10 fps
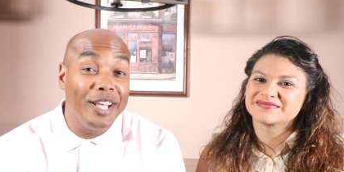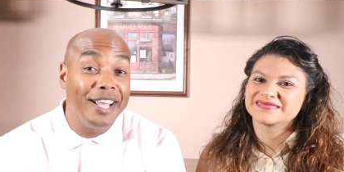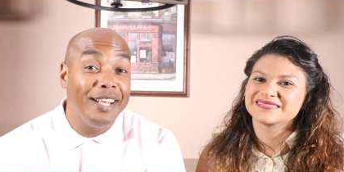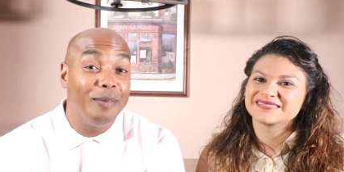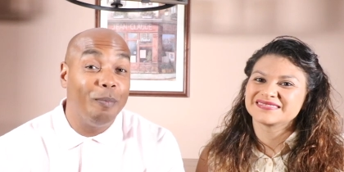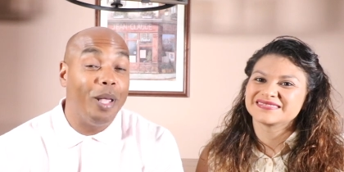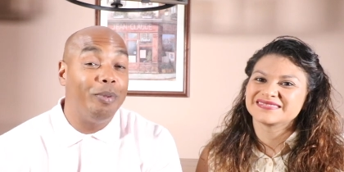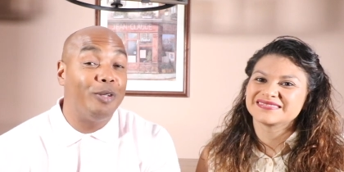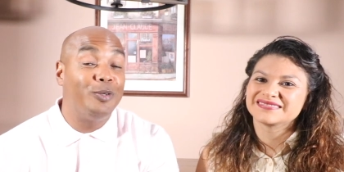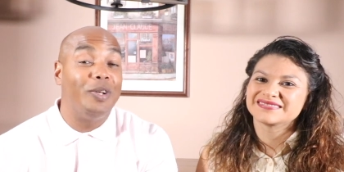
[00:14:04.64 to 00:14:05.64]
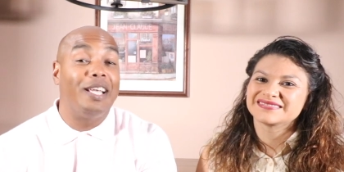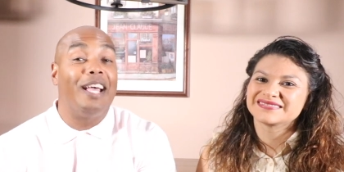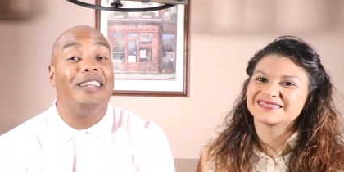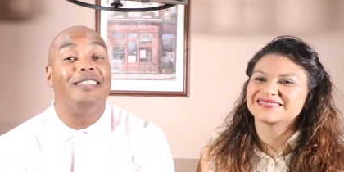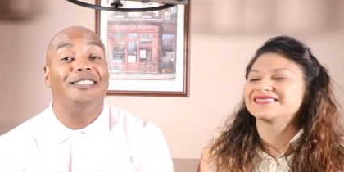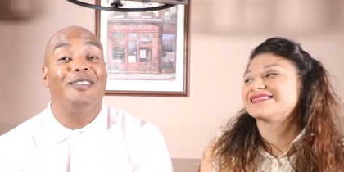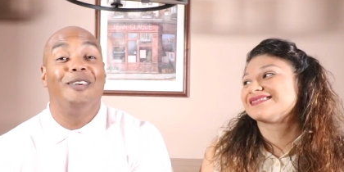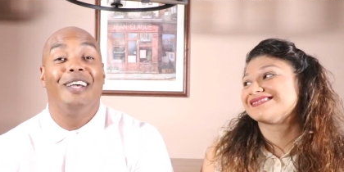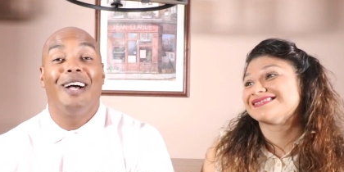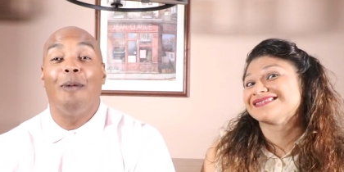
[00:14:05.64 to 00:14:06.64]
Speaker 1: it, maybe I'll do it again.
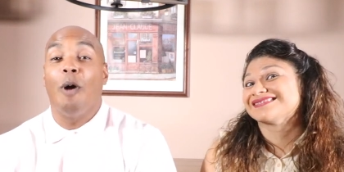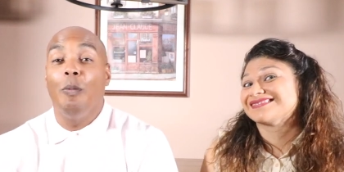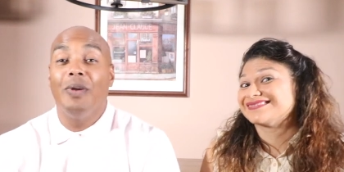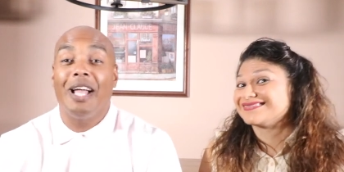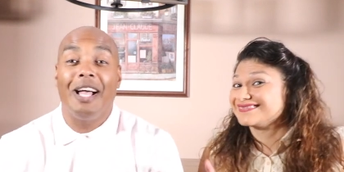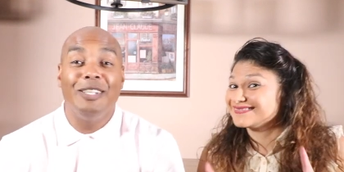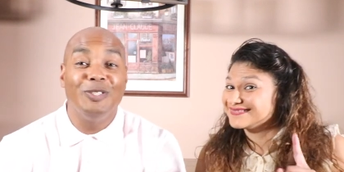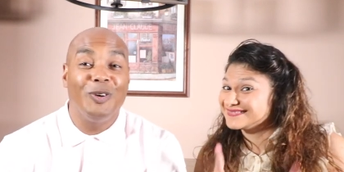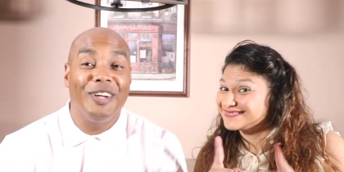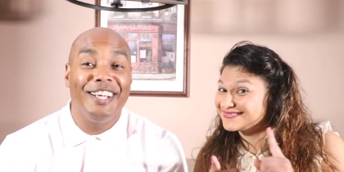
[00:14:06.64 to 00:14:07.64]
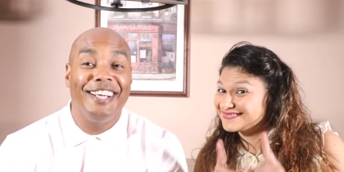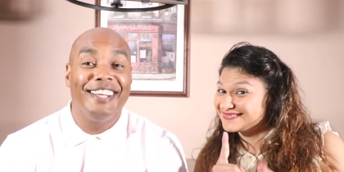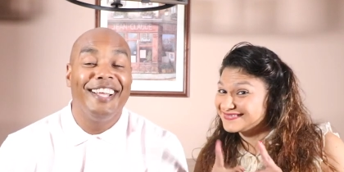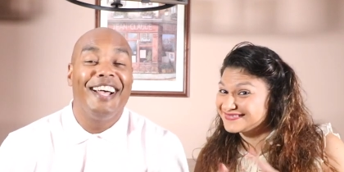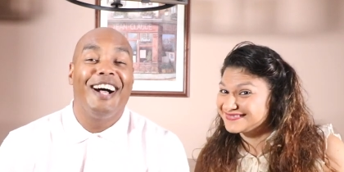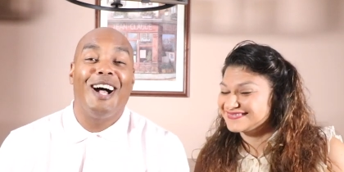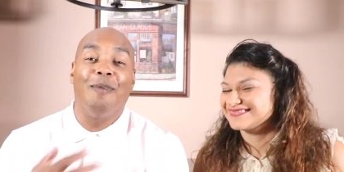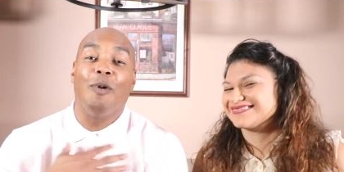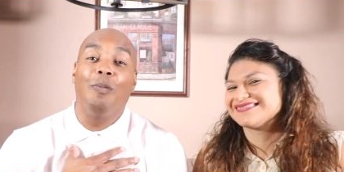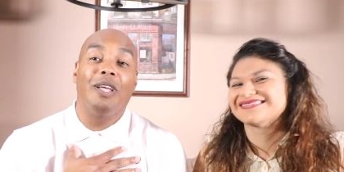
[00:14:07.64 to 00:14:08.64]
So I'm hoping I enjoy it.
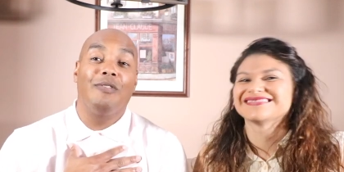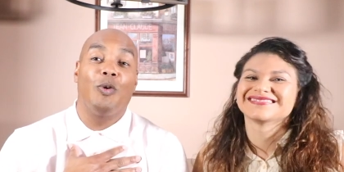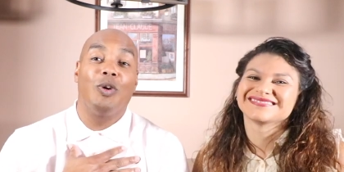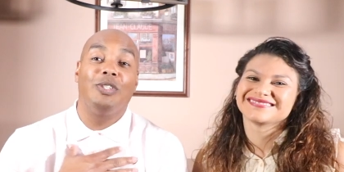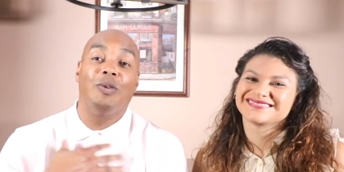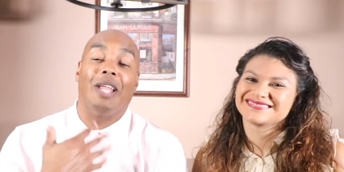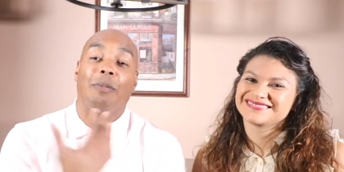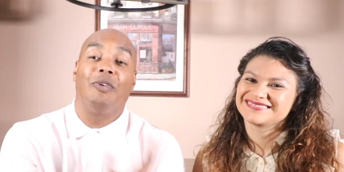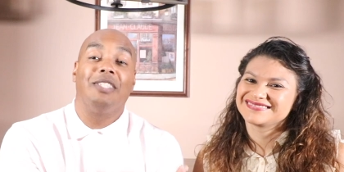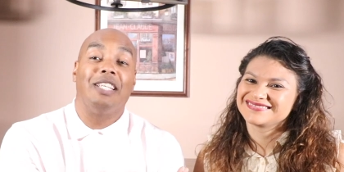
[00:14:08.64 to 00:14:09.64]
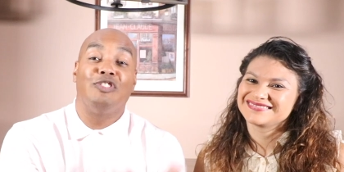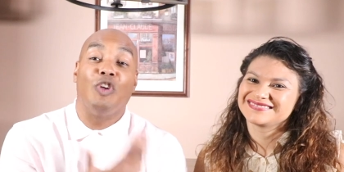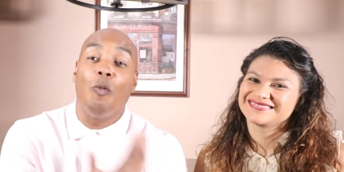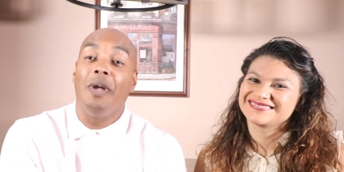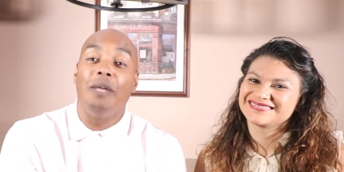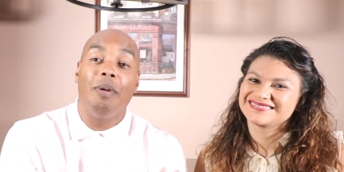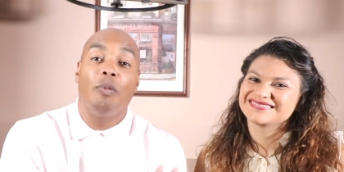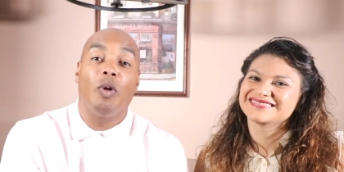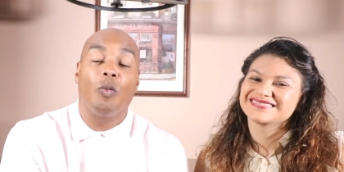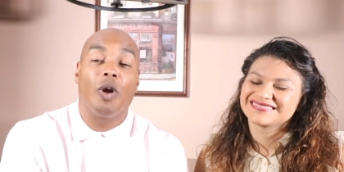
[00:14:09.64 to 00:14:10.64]
I'm hoping looking forward to it. Like Maria said, so many
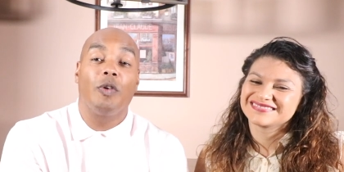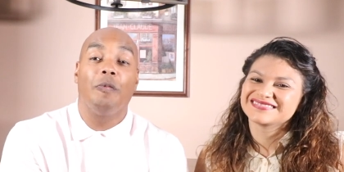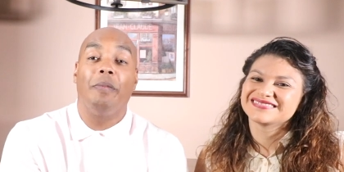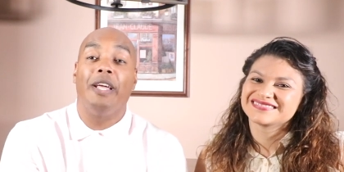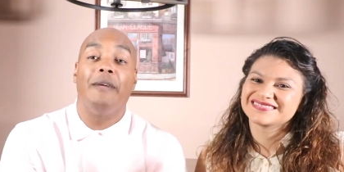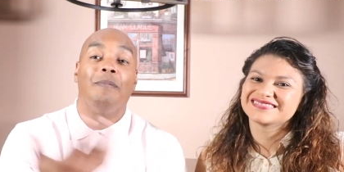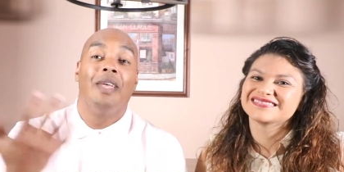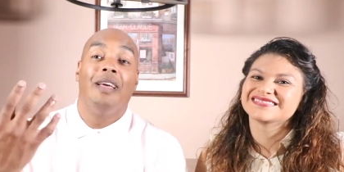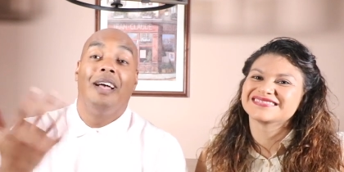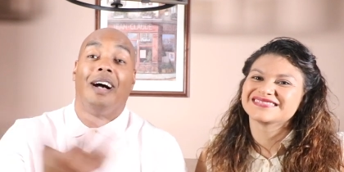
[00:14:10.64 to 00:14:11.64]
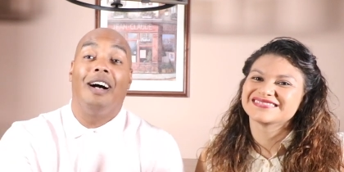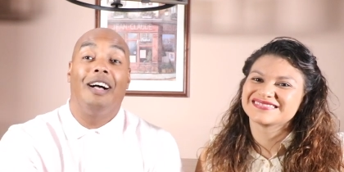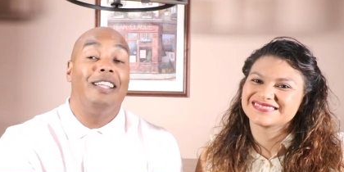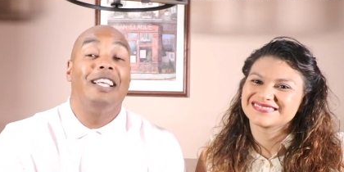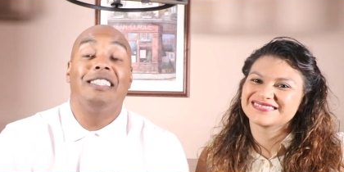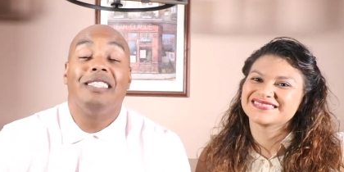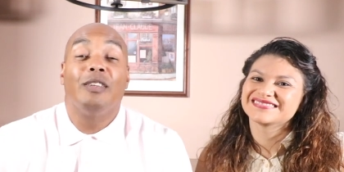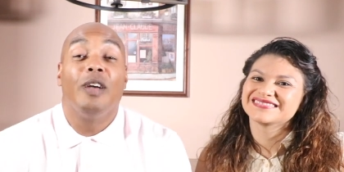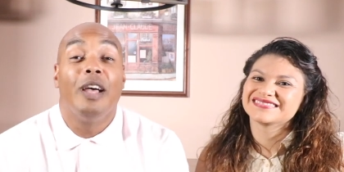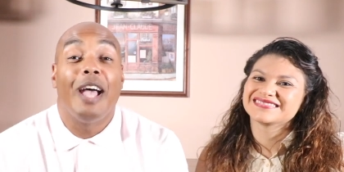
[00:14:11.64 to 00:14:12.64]
people want to work with me. Uh, like
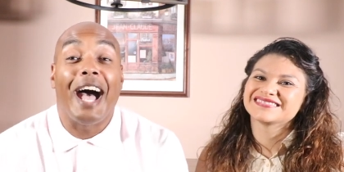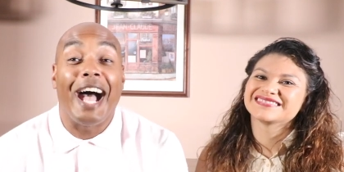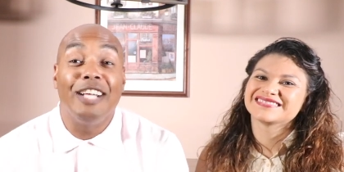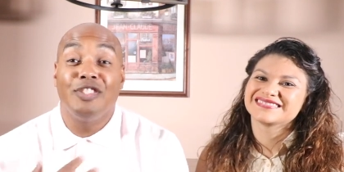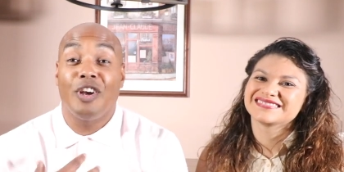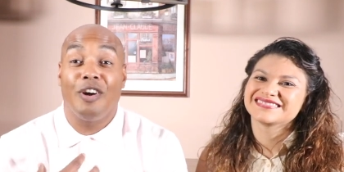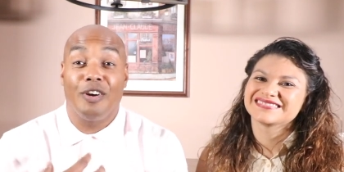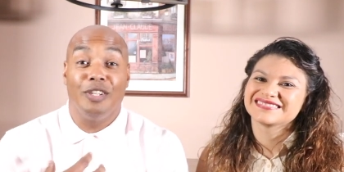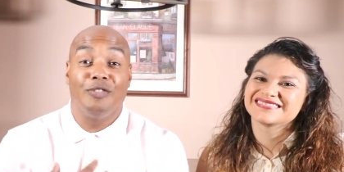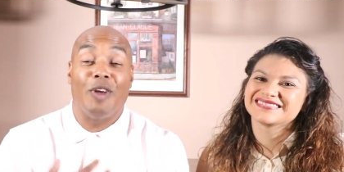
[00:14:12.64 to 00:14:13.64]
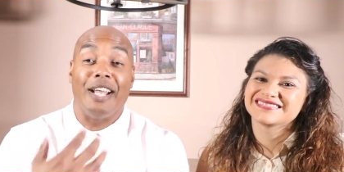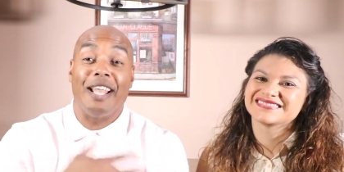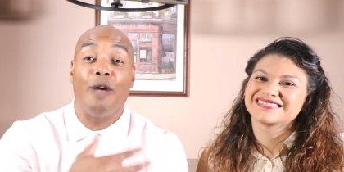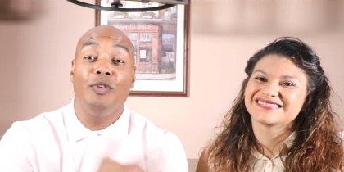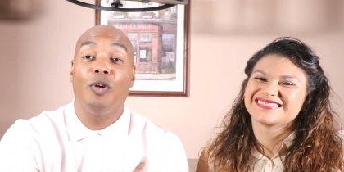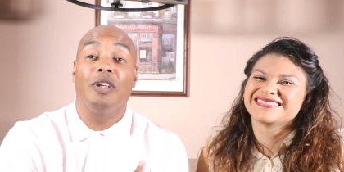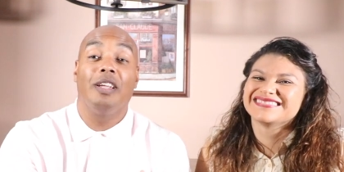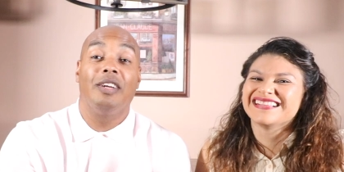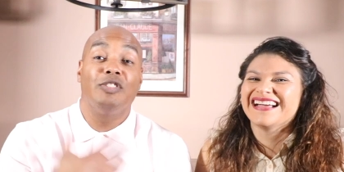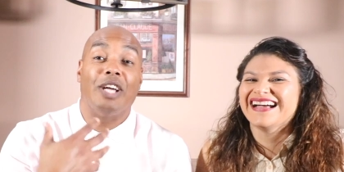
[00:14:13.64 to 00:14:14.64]
I charge right now. If you go to
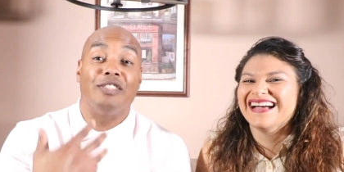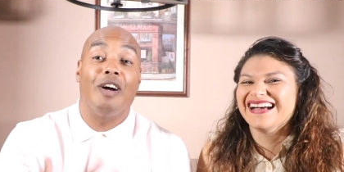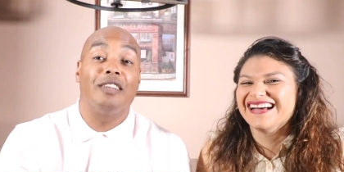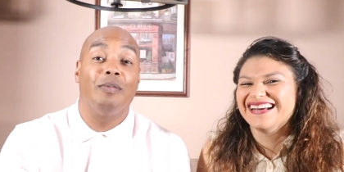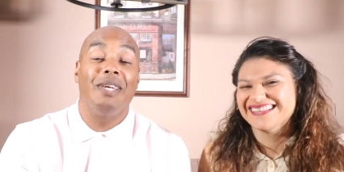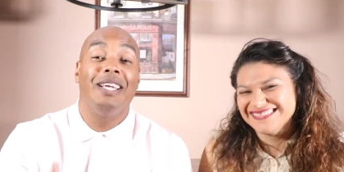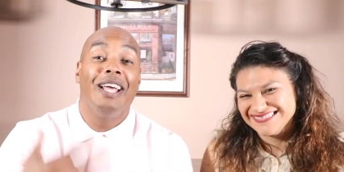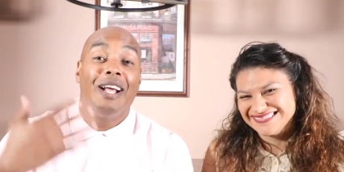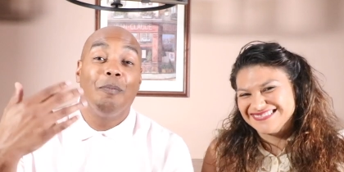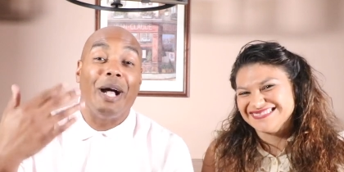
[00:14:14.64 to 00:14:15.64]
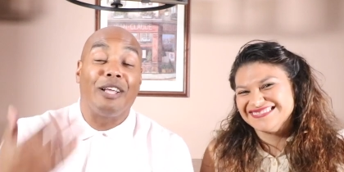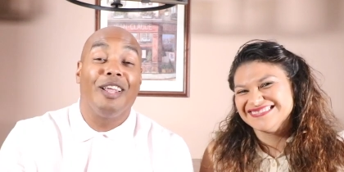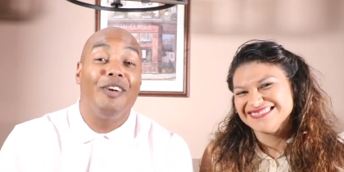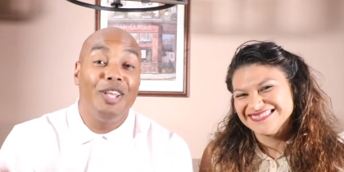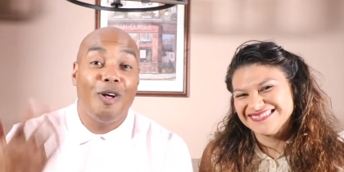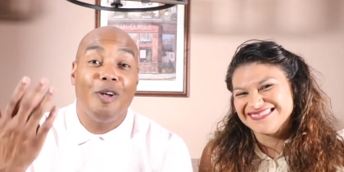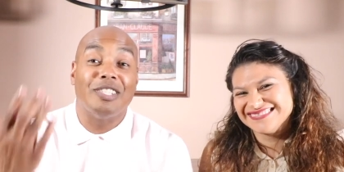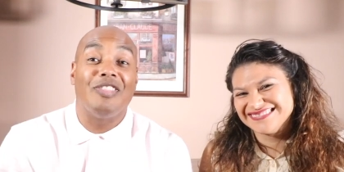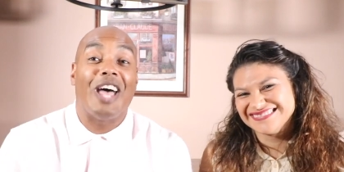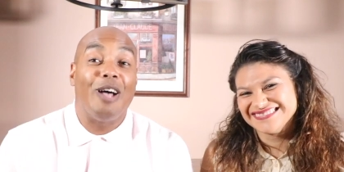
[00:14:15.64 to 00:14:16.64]
Clarity and try to talk to me, my Clarity call
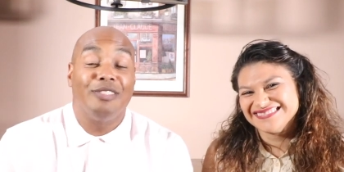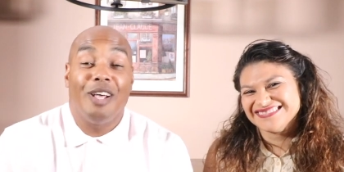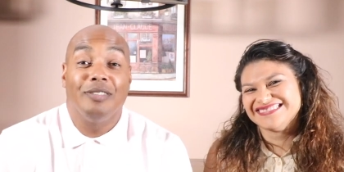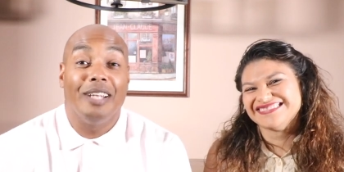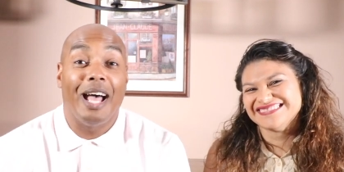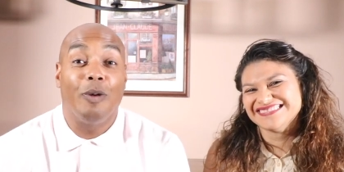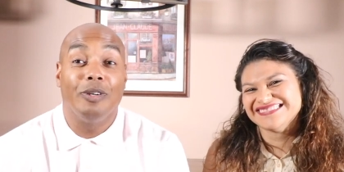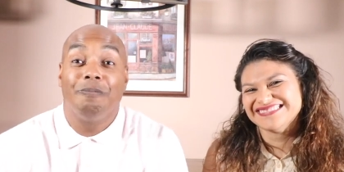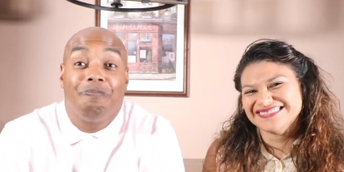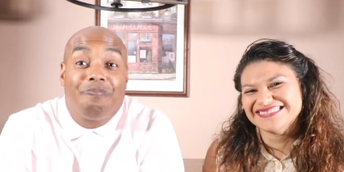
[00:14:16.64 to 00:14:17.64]
is a thousand dollars an hour.